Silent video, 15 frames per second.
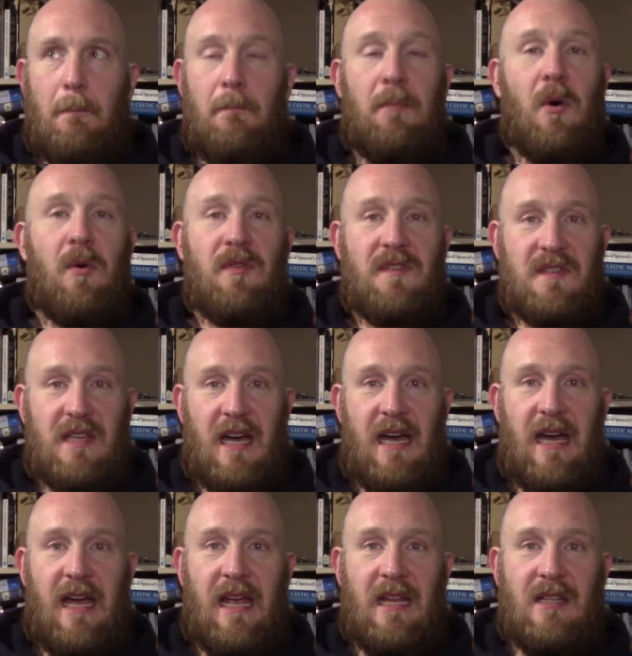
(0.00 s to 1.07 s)
both
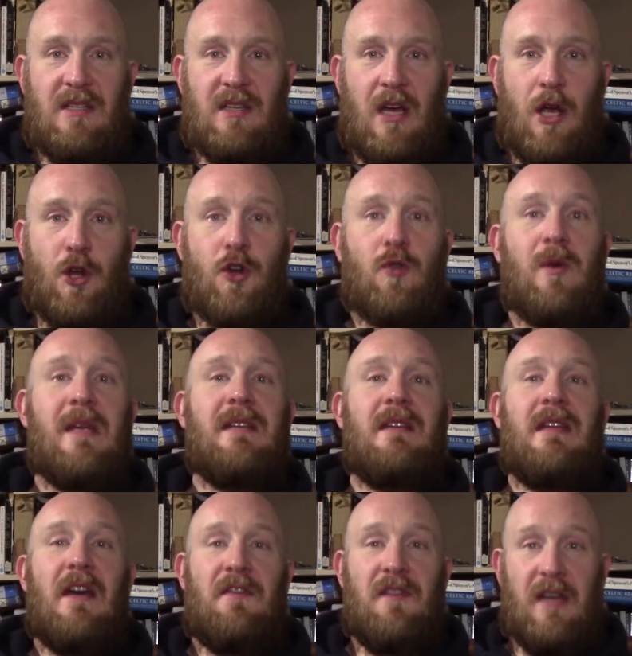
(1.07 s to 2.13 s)
sides agree to
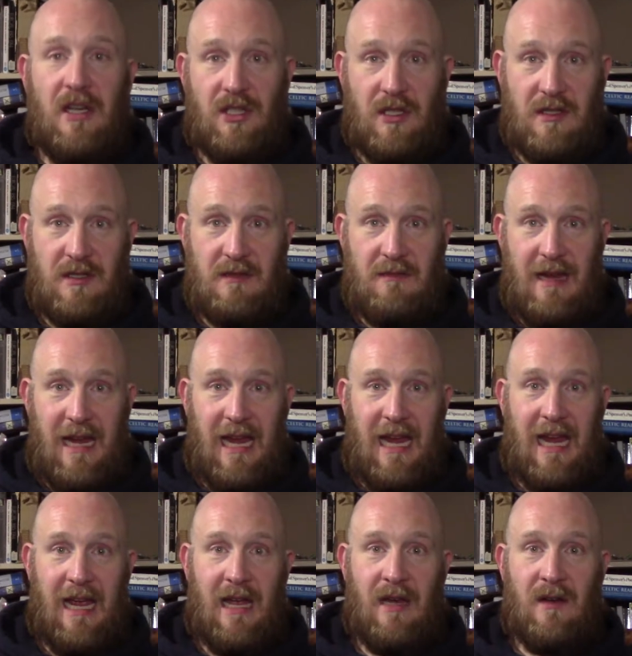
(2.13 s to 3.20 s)
definitions,
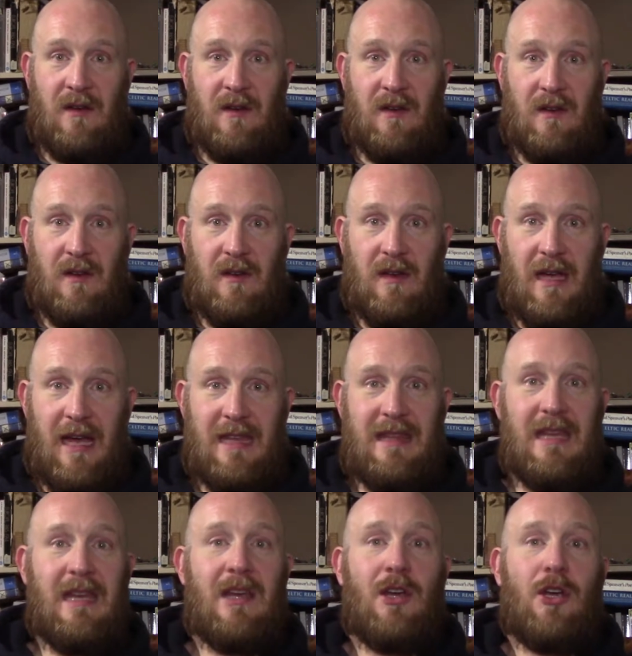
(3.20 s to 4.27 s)
and I
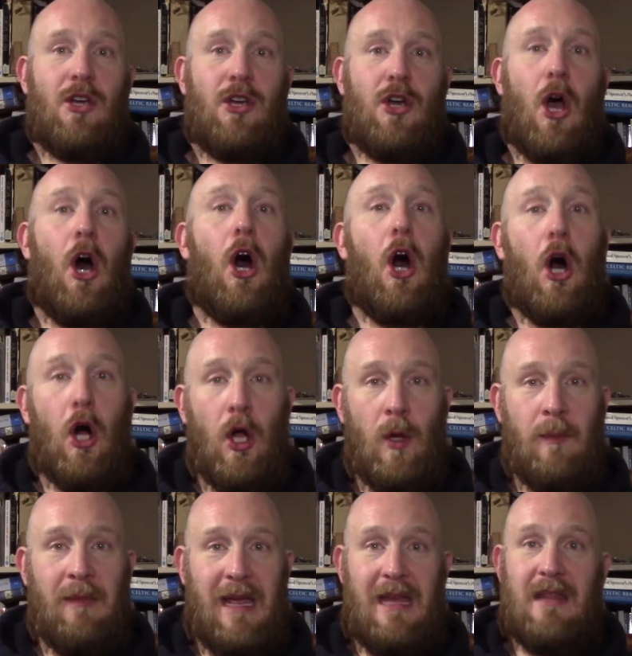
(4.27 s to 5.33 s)
think
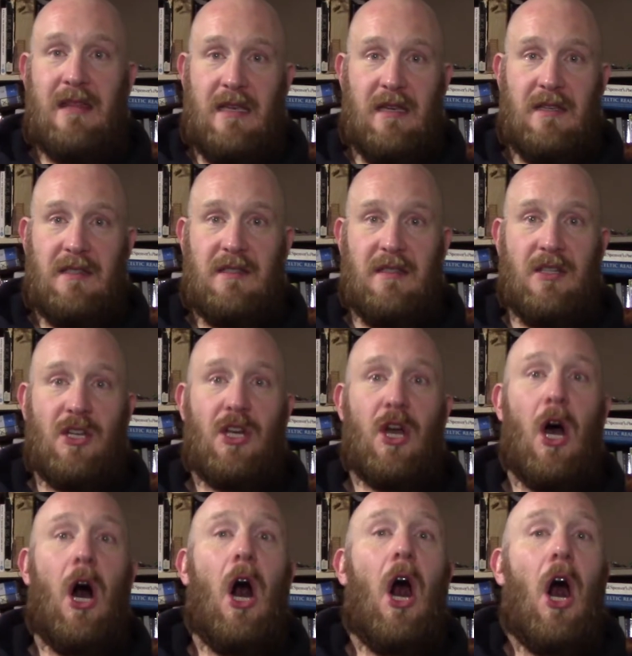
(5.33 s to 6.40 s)
calm atheists and
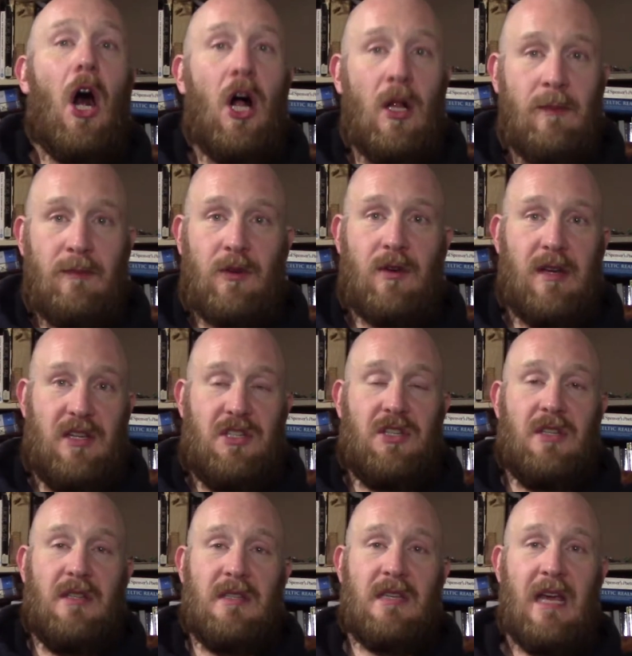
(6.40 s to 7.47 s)
calm
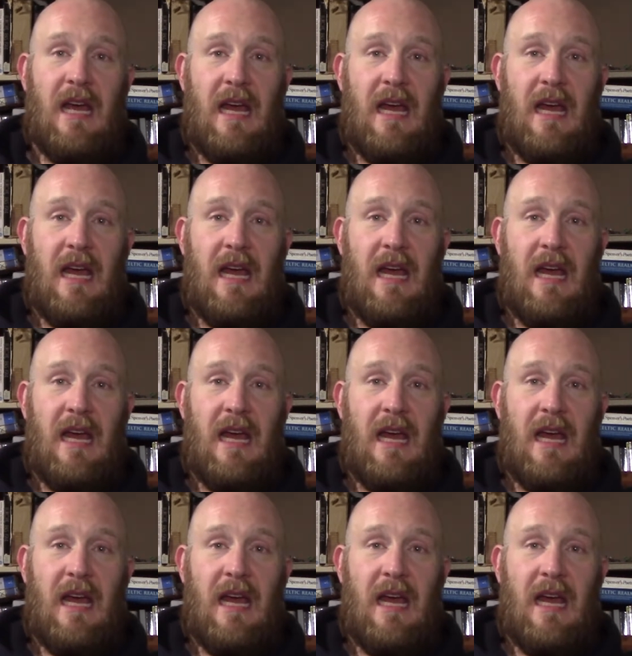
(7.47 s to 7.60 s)
Christians